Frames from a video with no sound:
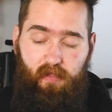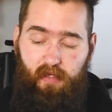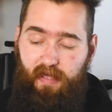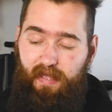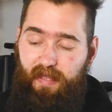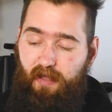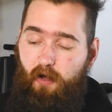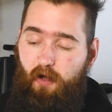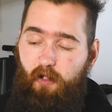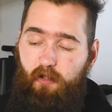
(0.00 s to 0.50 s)

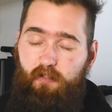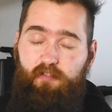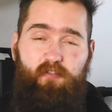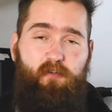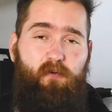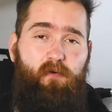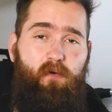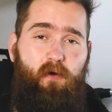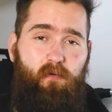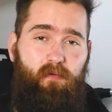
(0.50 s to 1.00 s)
It
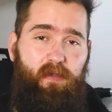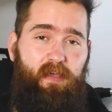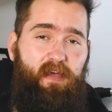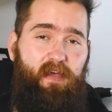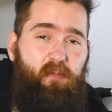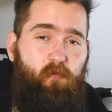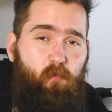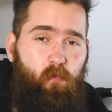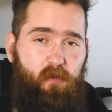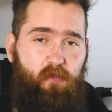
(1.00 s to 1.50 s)
also only
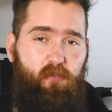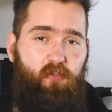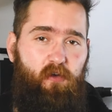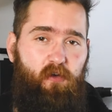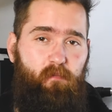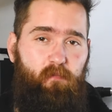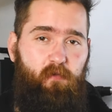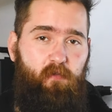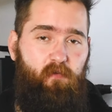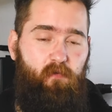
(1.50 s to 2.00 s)
has one
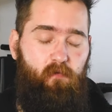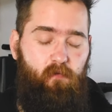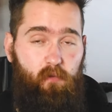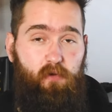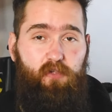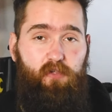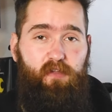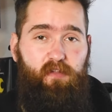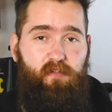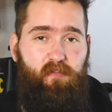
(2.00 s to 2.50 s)
job to do,
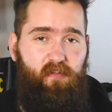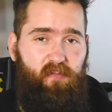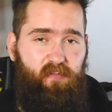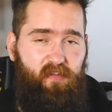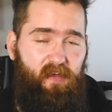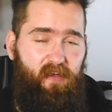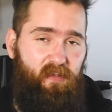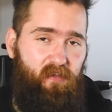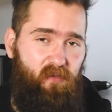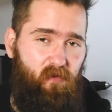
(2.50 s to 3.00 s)
which is to
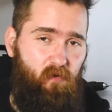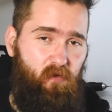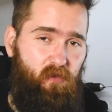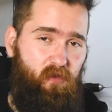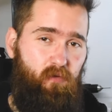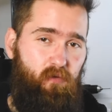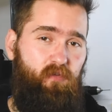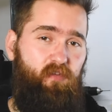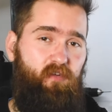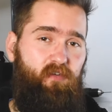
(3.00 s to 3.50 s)
send your
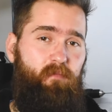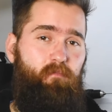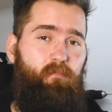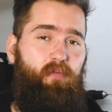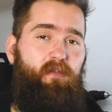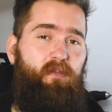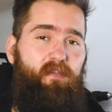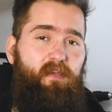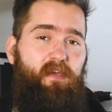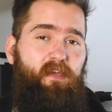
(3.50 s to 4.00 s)
user
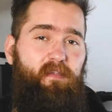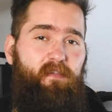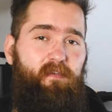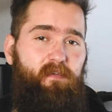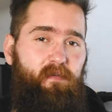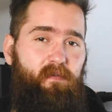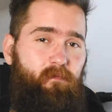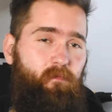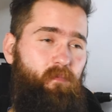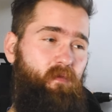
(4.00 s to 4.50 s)
input
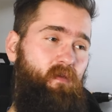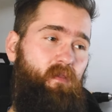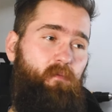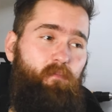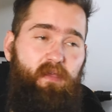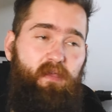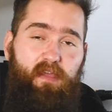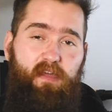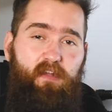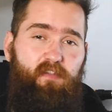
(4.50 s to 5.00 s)
data to the
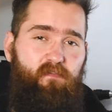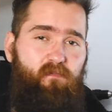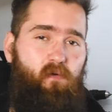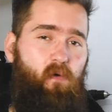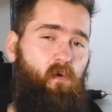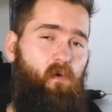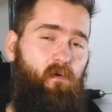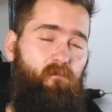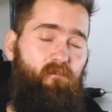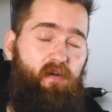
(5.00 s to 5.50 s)

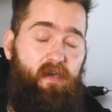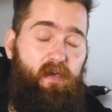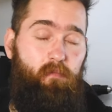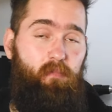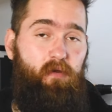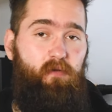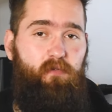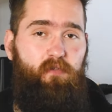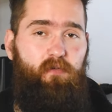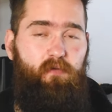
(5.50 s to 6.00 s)
PS4 via
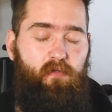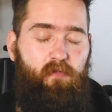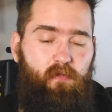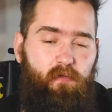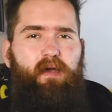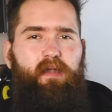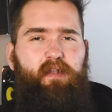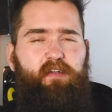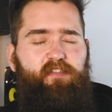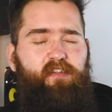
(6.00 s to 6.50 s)
Bluetooth.
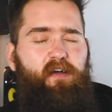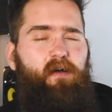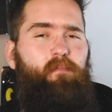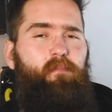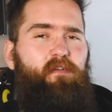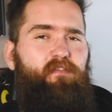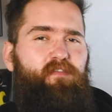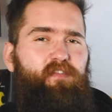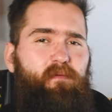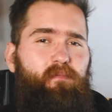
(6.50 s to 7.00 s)
An
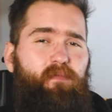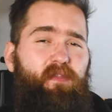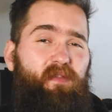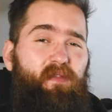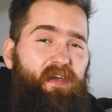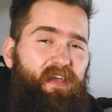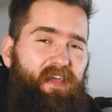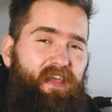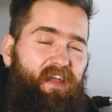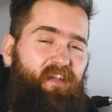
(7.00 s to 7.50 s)
example of something
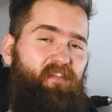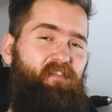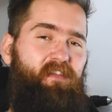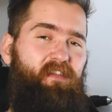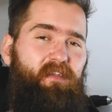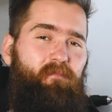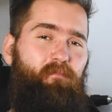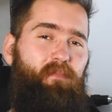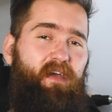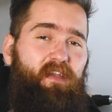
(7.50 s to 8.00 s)
that isn't
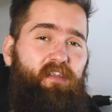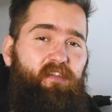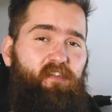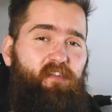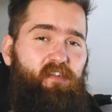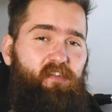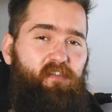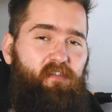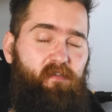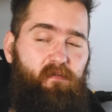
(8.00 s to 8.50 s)
an embedded
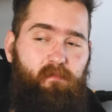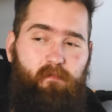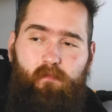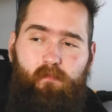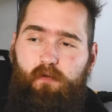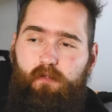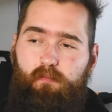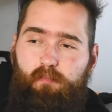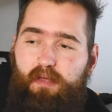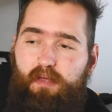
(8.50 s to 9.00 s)
system
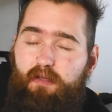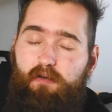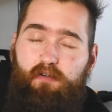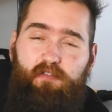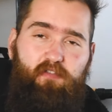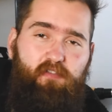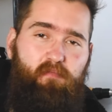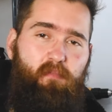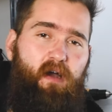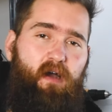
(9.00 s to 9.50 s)
would be your
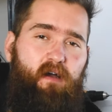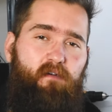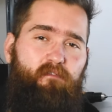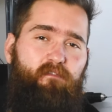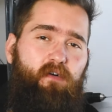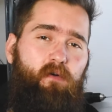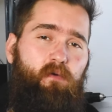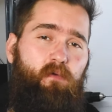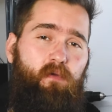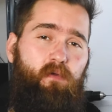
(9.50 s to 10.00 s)

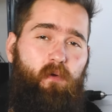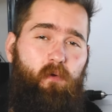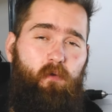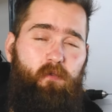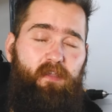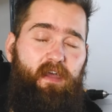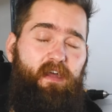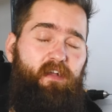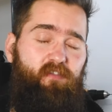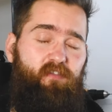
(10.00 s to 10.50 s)
smartphone or
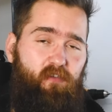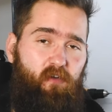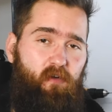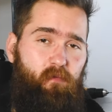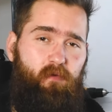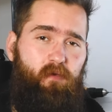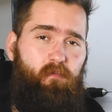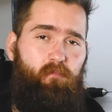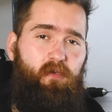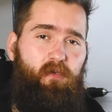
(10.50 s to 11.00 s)

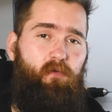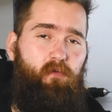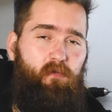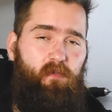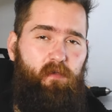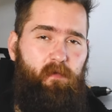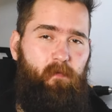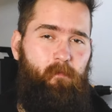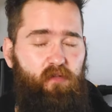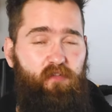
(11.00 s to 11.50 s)
desktop
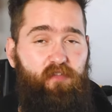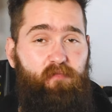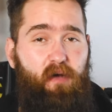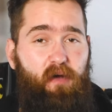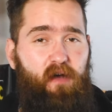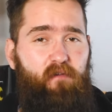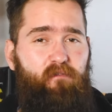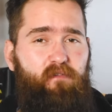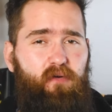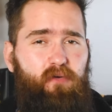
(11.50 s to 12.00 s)
computer.
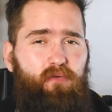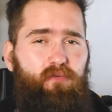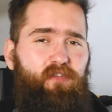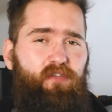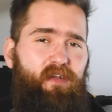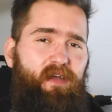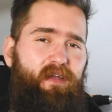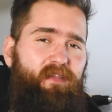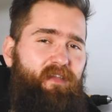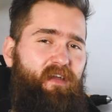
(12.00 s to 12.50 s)

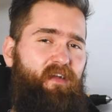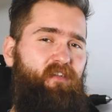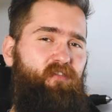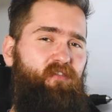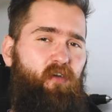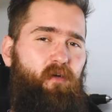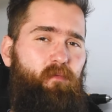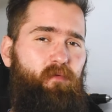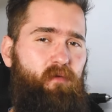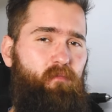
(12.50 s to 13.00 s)
Smartphones and
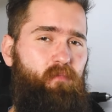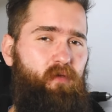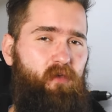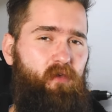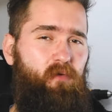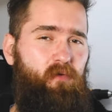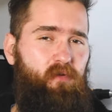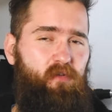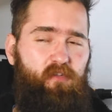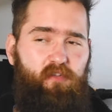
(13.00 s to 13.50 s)
desktop
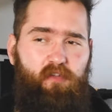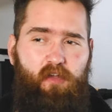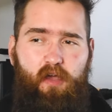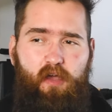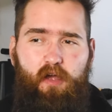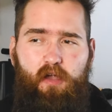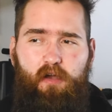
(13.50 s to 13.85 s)
computers